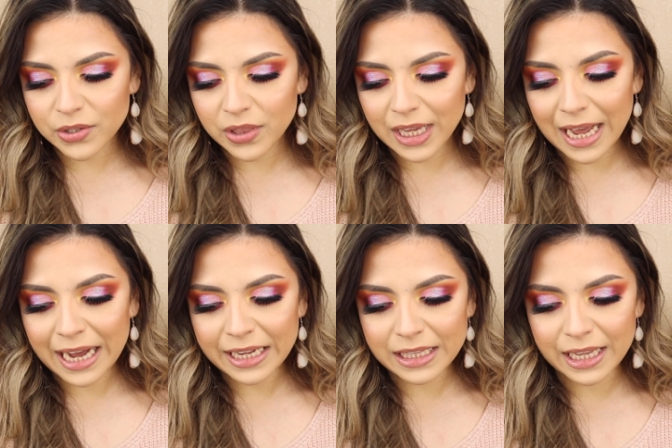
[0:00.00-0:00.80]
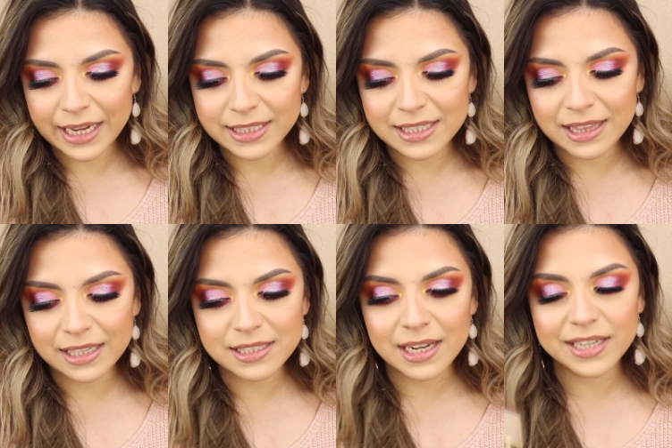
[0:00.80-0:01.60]
to the eyelights,
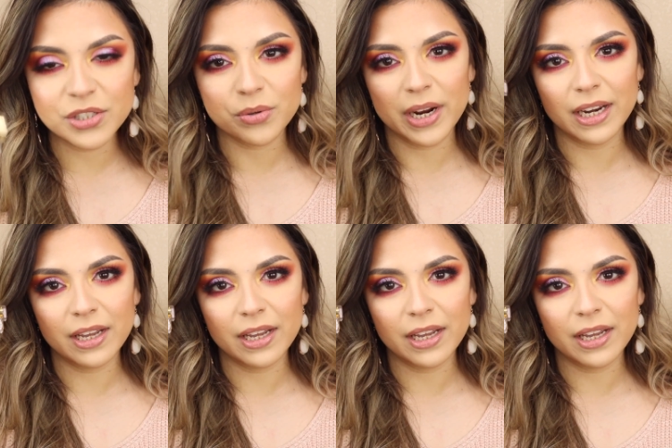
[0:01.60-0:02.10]
these guys right